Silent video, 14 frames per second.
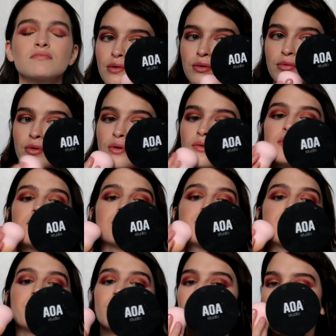If you're
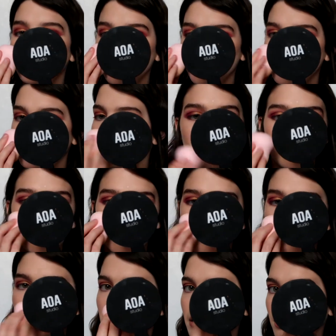spraying it, you might
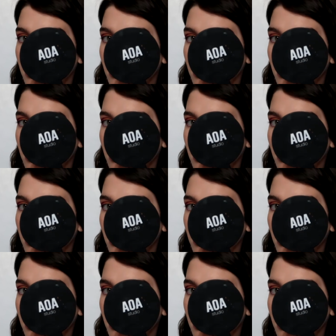just want to